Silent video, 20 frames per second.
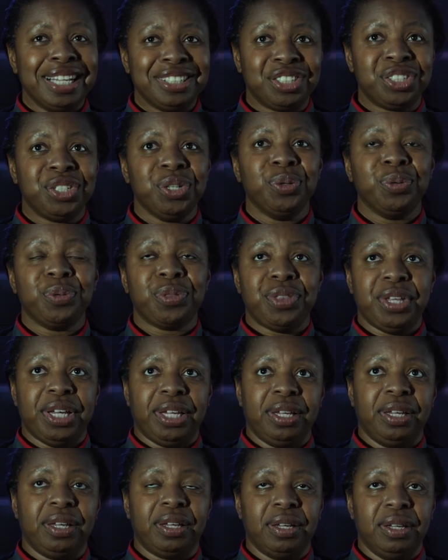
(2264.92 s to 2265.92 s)
I still
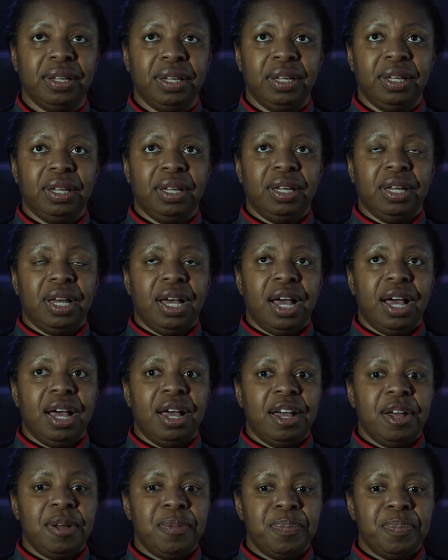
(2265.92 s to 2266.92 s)
think
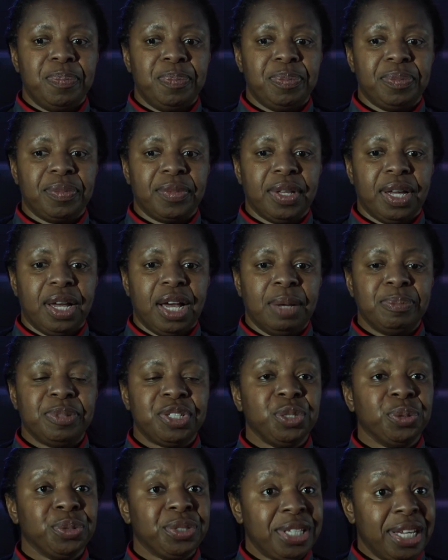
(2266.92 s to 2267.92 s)
um, I'm
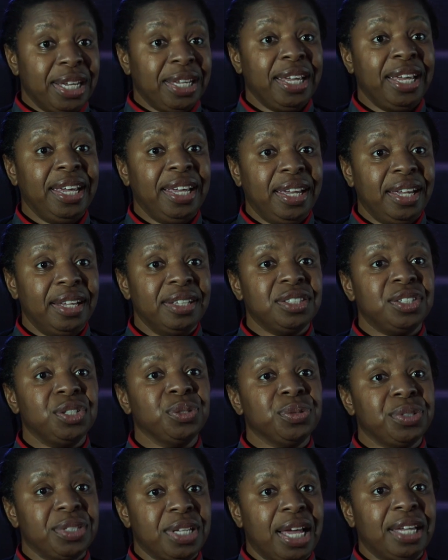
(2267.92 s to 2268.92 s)
still sitting here,
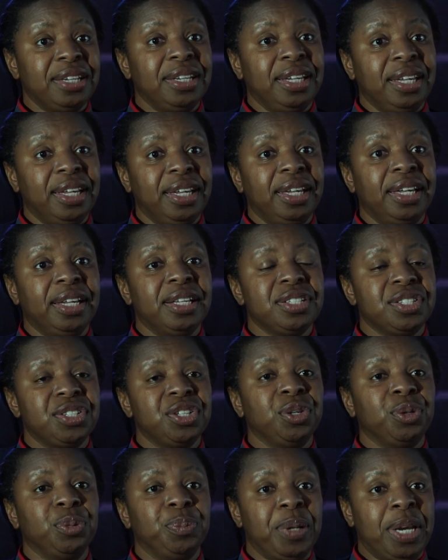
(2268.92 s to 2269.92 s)
still standing here,
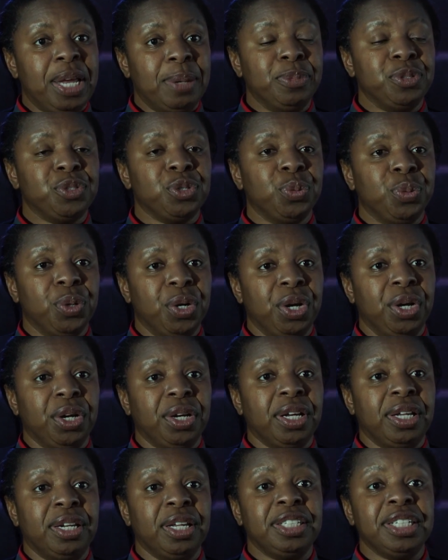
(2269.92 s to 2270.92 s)
still being able to
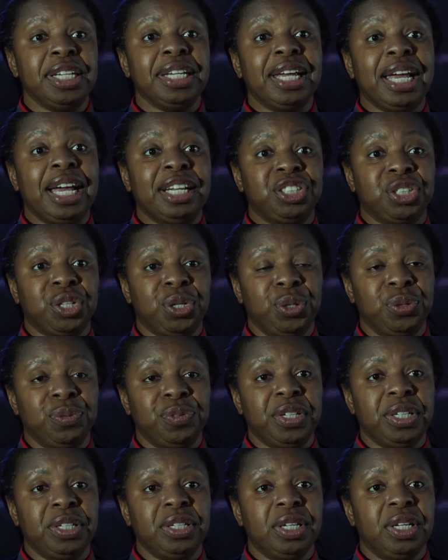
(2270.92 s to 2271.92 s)
work, and I didn't catch
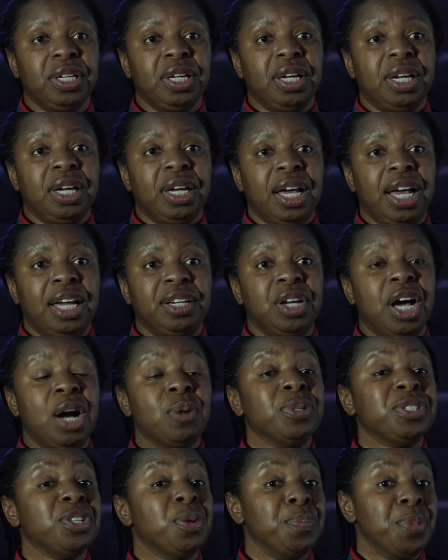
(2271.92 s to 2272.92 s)
COVID. And I
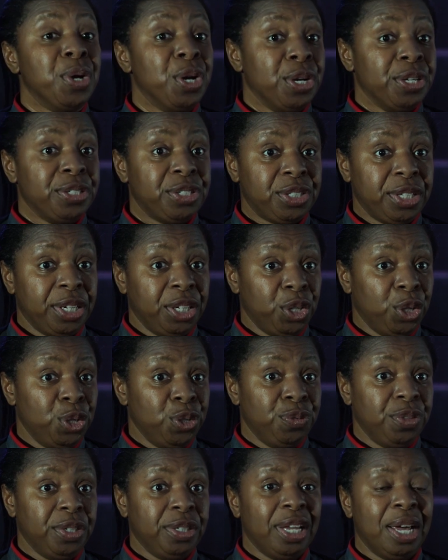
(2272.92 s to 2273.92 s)
was immersed in
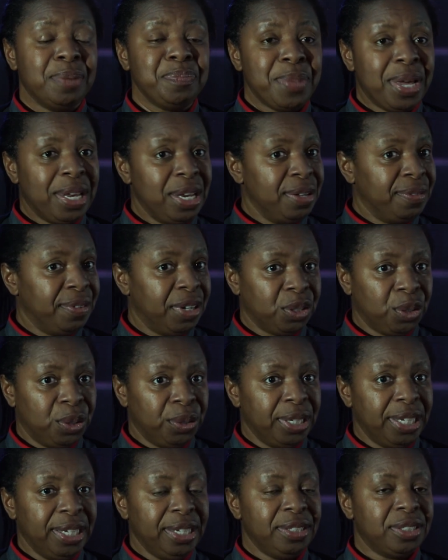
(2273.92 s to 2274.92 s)
COVID. Like many of our
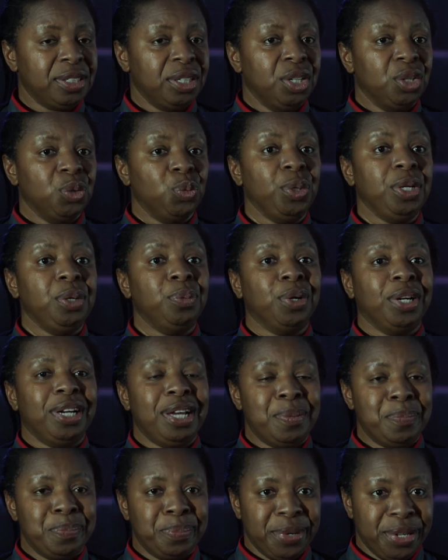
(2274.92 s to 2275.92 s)
colleagues, we were
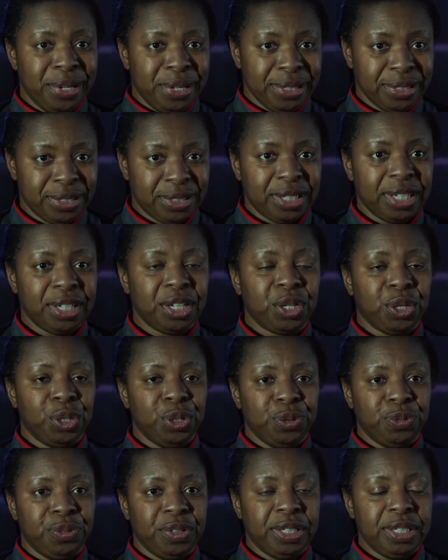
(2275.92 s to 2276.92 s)
immersed in
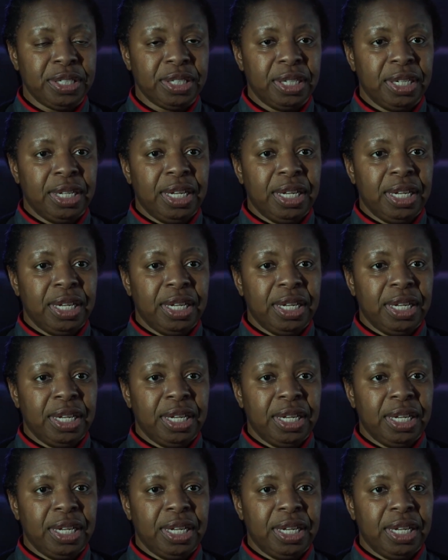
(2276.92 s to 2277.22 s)
COVID.